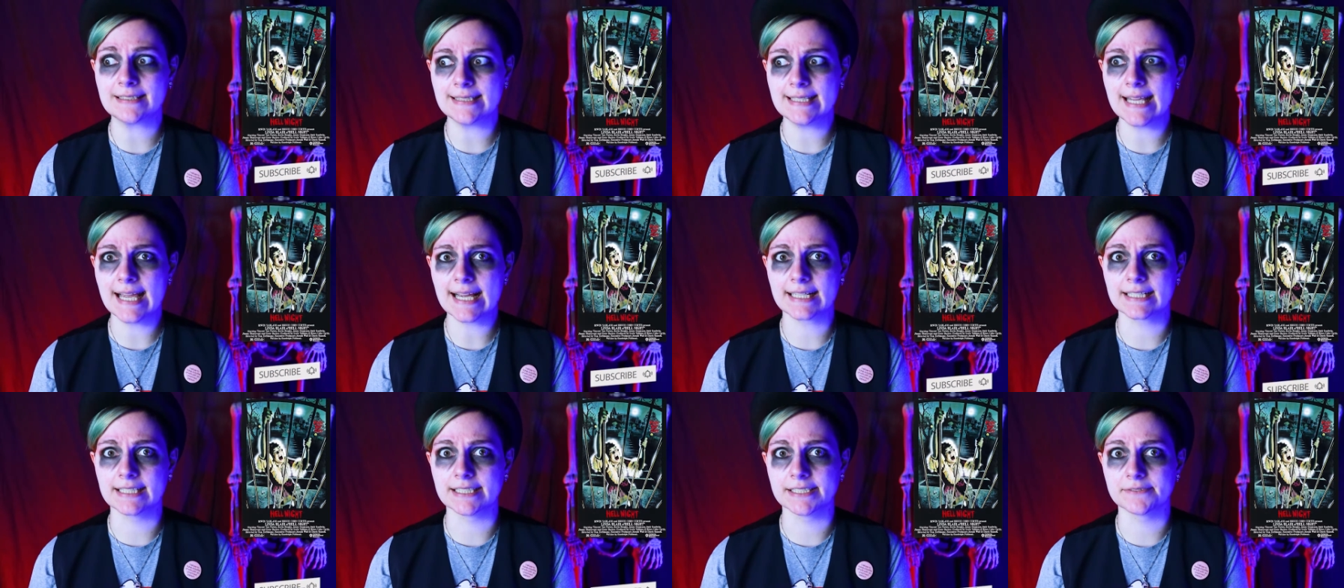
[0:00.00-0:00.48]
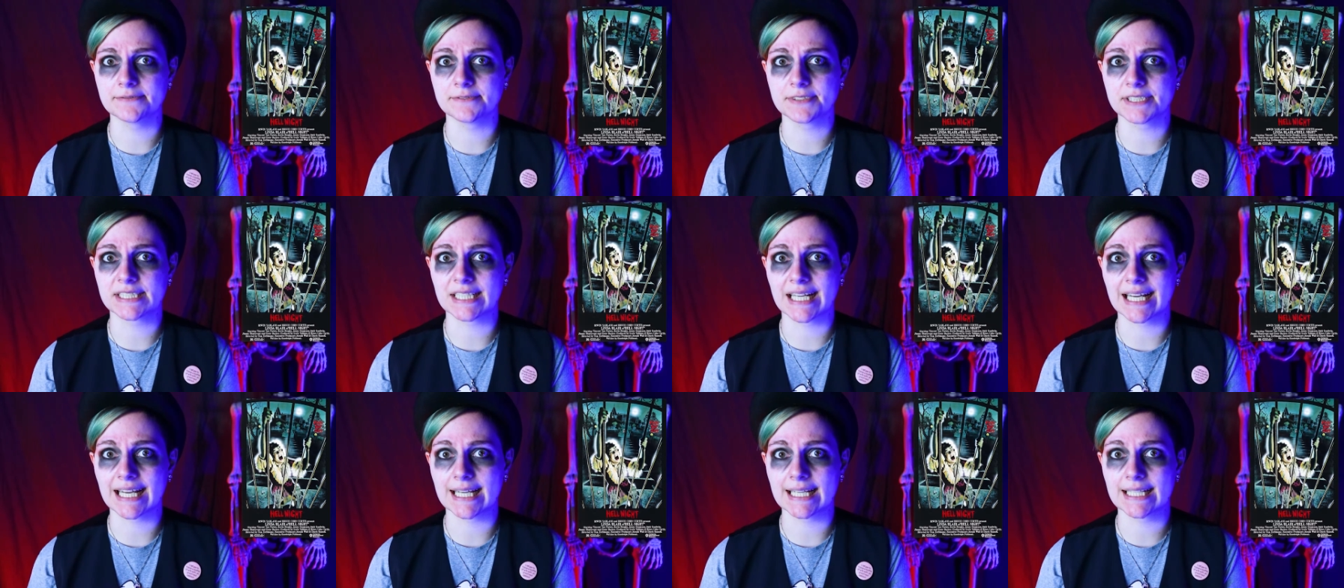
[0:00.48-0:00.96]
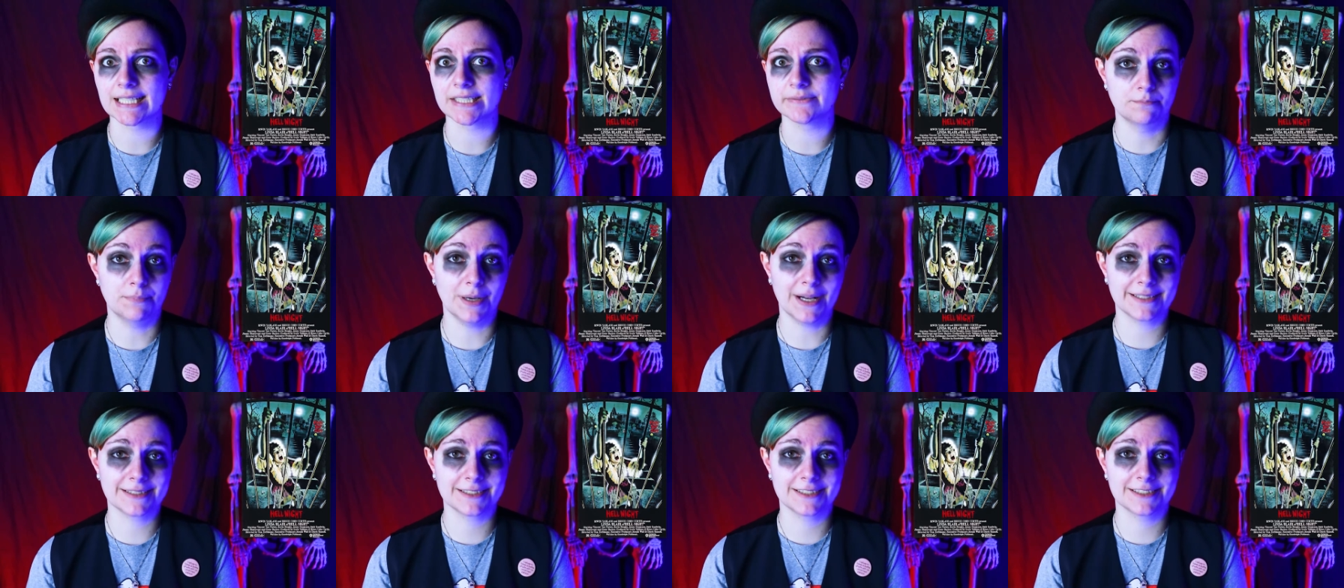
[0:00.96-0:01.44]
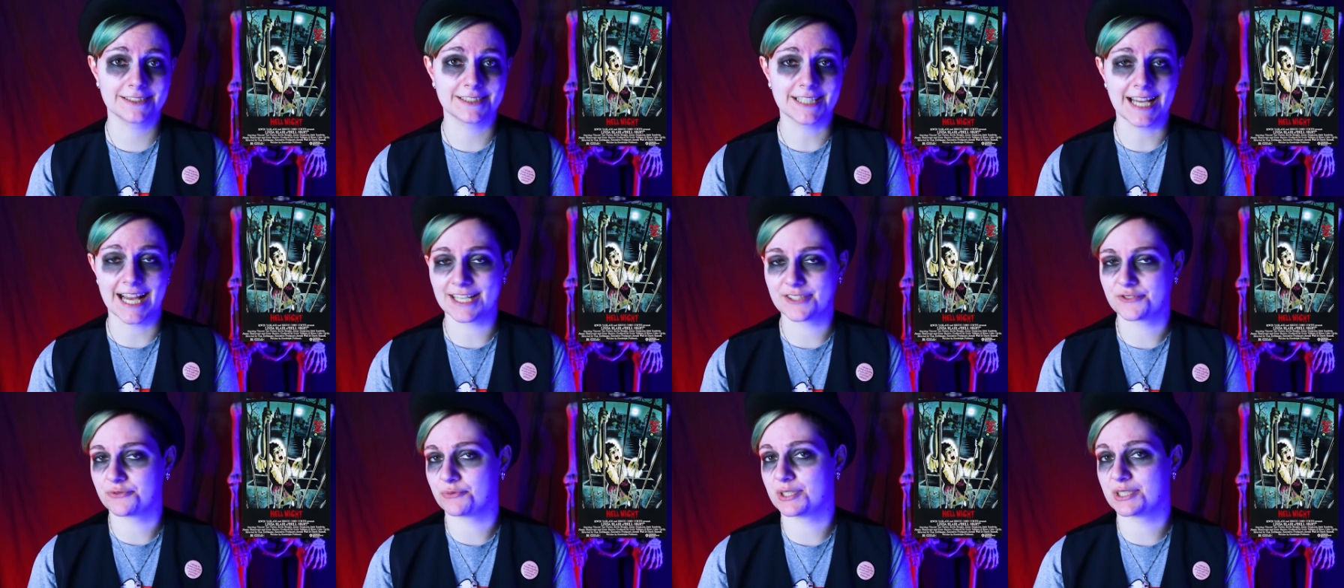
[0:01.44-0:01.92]
negative side. But,
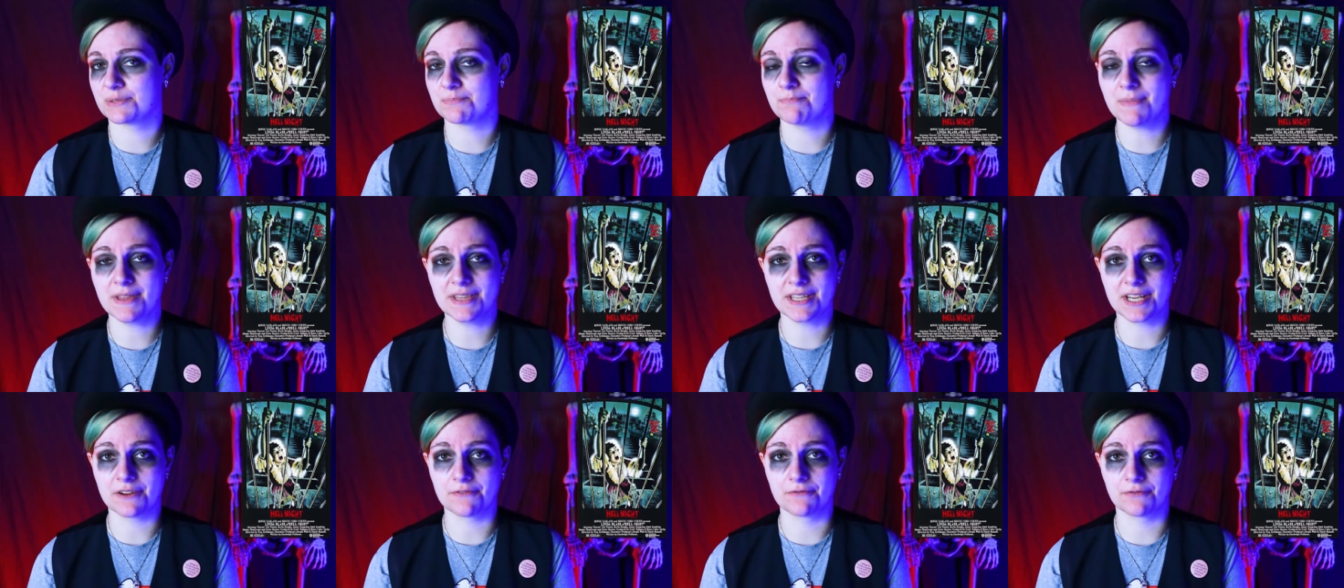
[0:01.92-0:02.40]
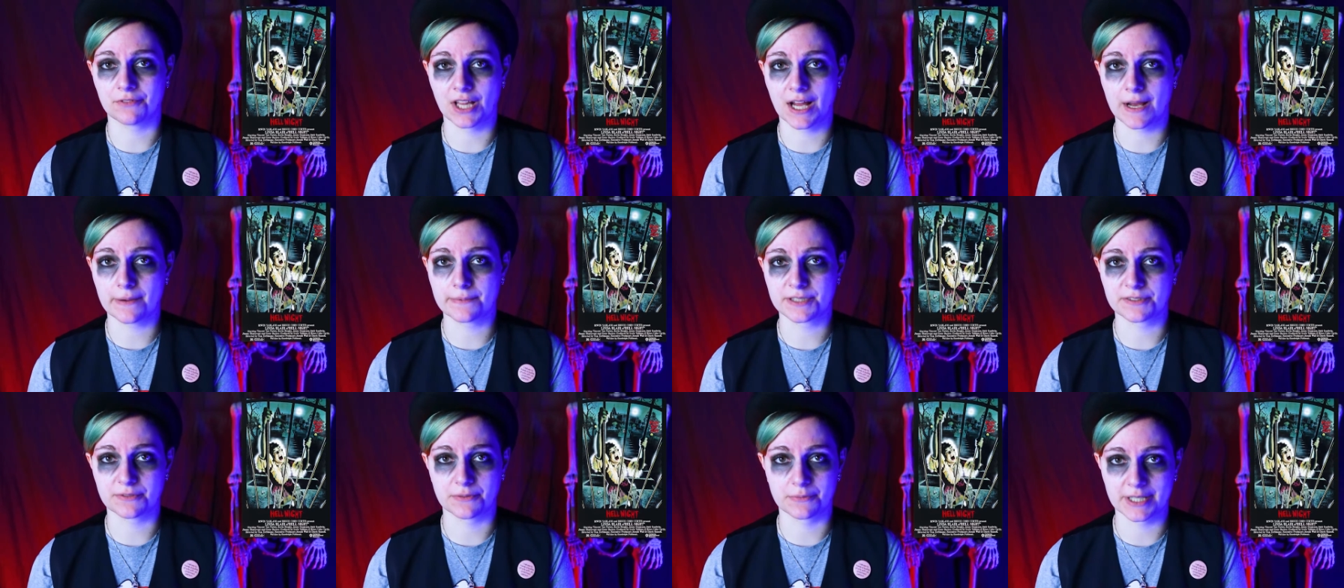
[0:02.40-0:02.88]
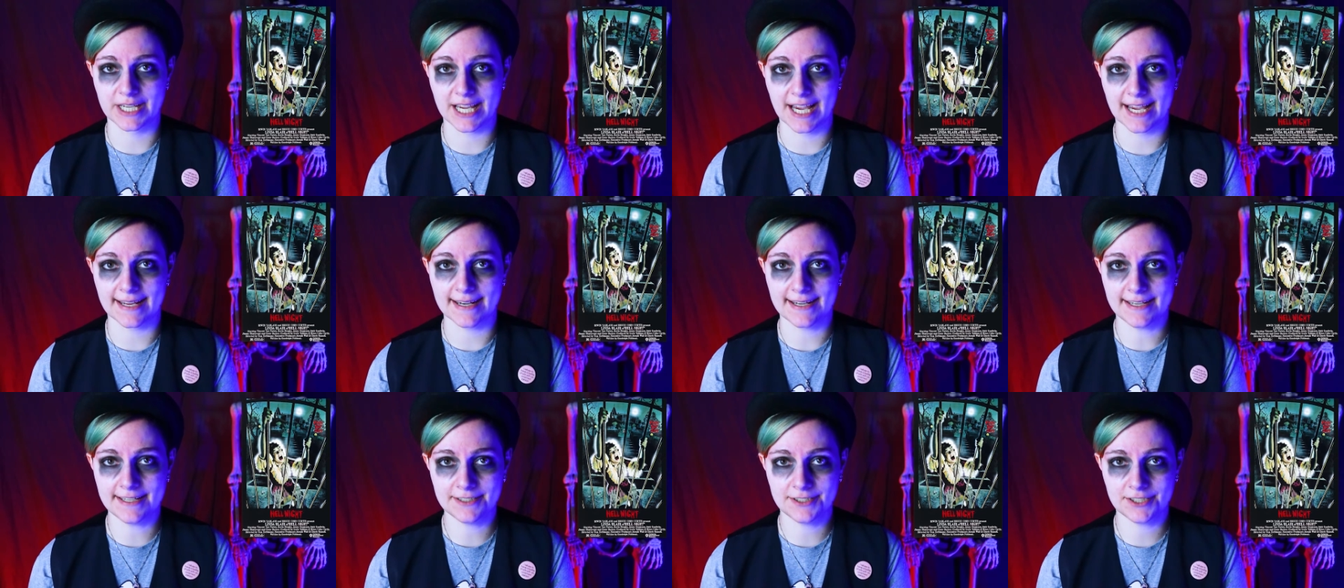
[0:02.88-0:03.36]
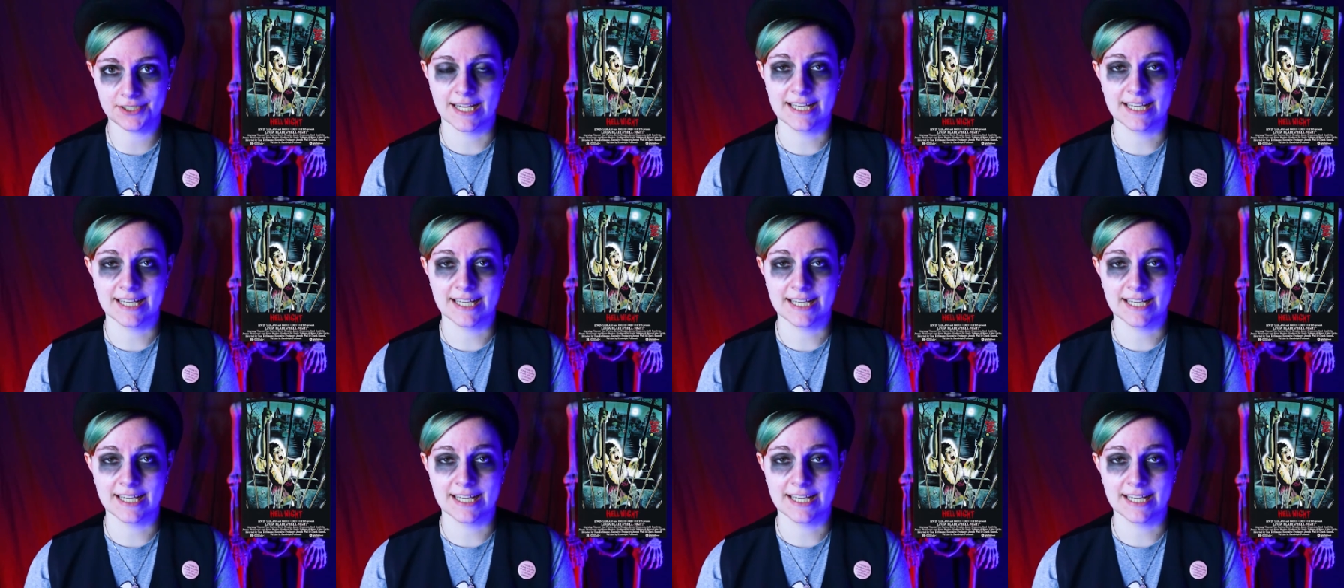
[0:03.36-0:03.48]
as with many flops from the 80s,